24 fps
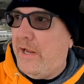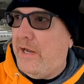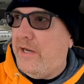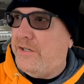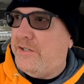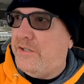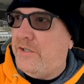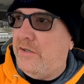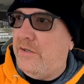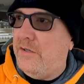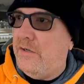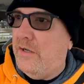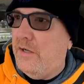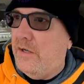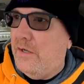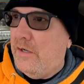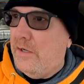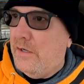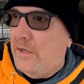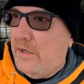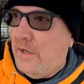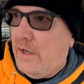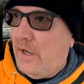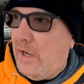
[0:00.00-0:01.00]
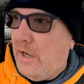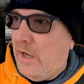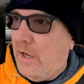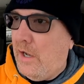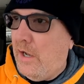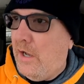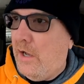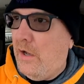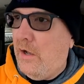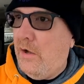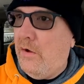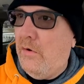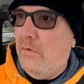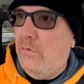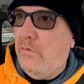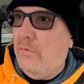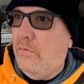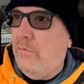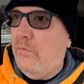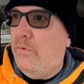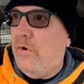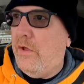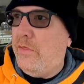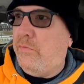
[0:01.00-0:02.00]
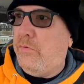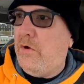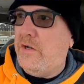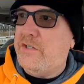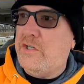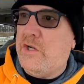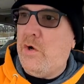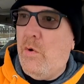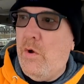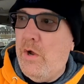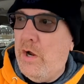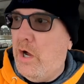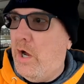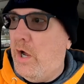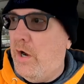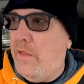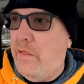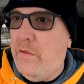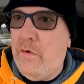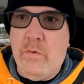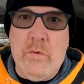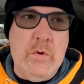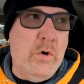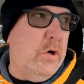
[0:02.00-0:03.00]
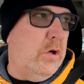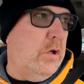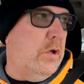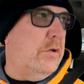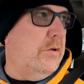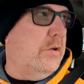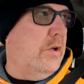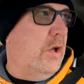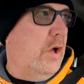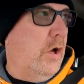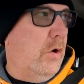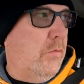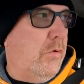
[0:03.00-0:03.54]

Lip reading: patient with what's going on in the world,